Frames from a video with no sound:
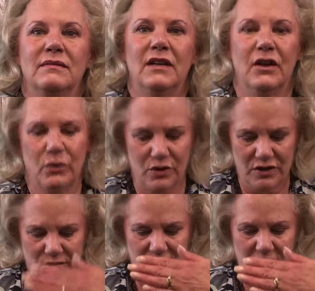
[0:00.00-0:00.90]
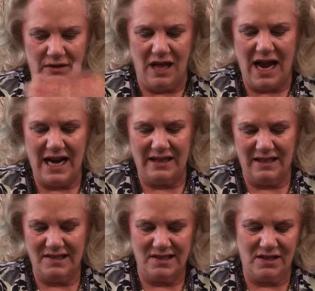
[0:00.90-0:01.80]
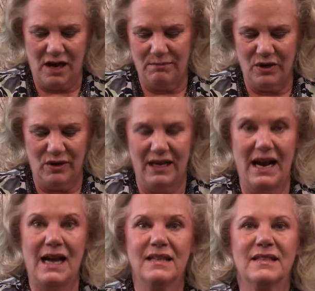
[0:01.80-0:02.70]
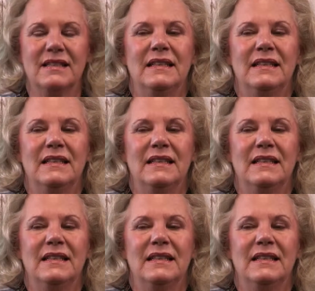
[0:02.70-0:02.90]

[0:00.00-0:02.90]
In other words, there was a line that he stopped mowing at.